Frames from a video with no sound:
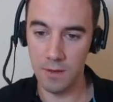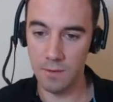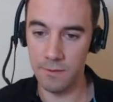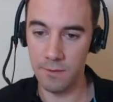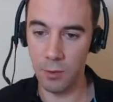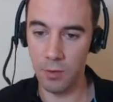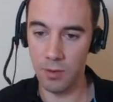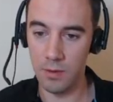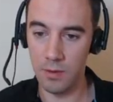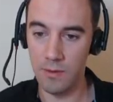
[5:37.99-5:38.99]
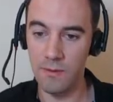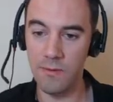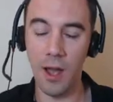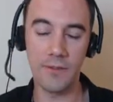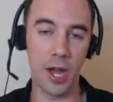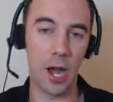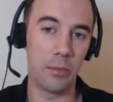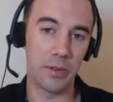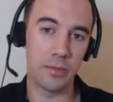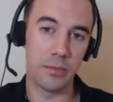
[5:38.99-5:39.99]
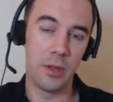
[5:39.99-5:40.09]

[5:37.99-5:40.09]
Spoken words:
4, 5 times.